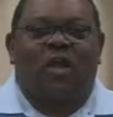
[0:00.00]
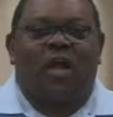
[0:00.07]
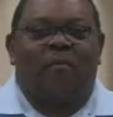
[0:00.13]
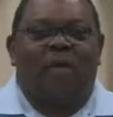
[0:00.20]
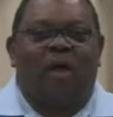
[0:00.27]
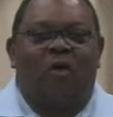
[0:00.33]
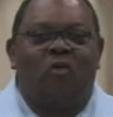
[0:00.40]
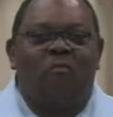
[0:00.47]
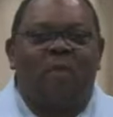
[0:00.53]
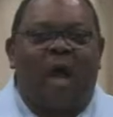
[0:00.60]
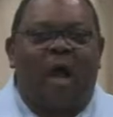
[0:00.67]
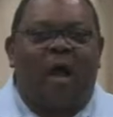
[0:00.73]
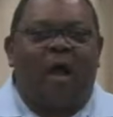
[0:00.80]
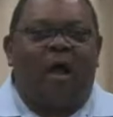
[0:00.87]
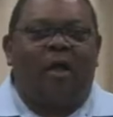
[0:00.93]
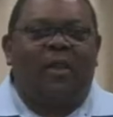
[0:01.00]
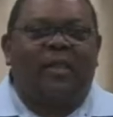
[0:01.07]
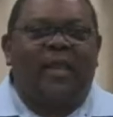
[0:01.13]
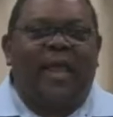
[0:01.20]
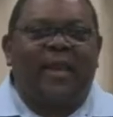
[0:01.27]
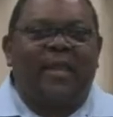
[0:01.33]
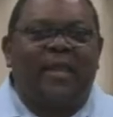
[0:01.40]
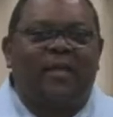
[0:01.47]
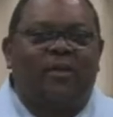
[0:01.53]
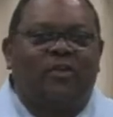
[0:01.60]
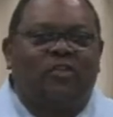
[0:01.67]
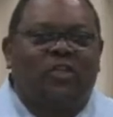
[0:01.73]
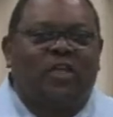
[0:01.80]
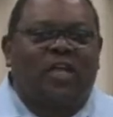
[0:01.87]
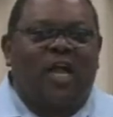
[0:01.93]
come home, all of that
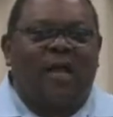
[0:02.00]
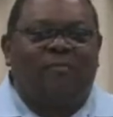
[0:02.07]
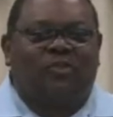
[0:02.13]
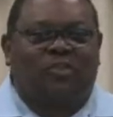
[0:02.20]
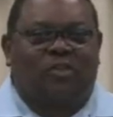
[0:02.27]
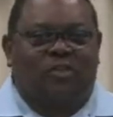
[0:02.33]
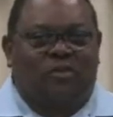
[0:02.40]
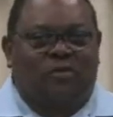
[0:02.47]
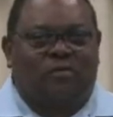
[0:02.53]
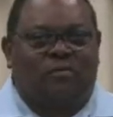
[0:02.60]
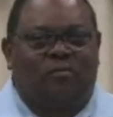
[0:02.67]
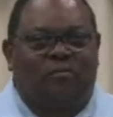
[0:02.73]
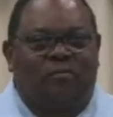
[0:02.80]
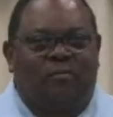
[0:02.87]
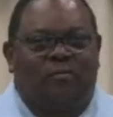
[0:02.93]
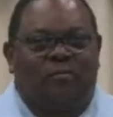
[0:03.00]
energy comes to you